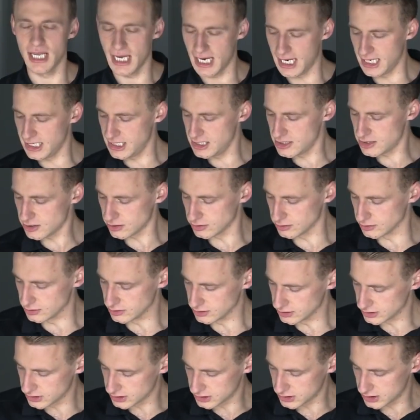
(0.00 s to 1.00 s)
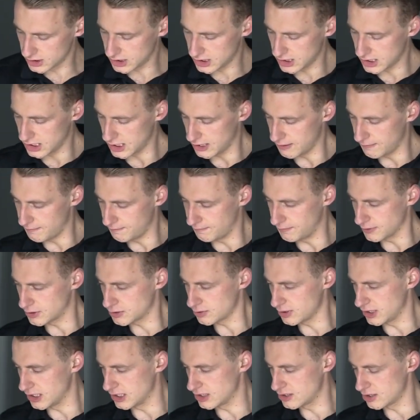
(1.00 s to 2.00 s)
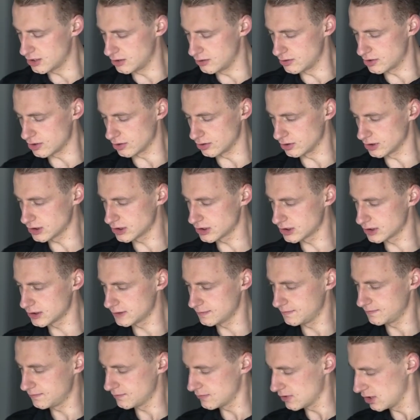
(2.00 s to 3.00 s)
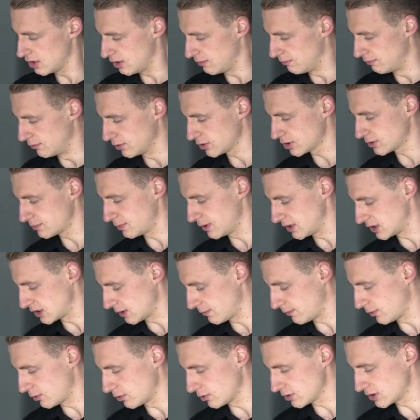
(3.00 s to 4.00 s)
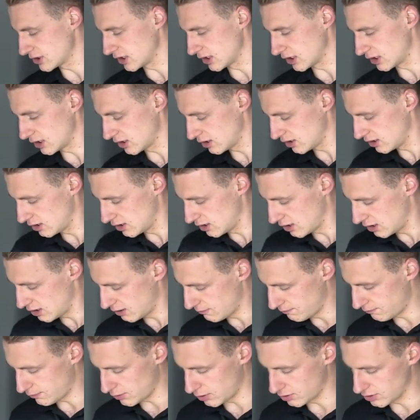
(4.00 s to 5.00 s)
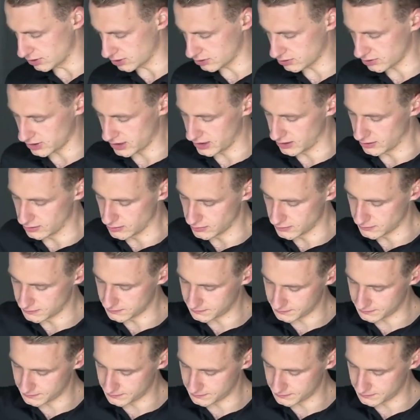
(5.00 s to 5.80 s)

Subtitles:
Any joins between two joists must be supported by the cradle.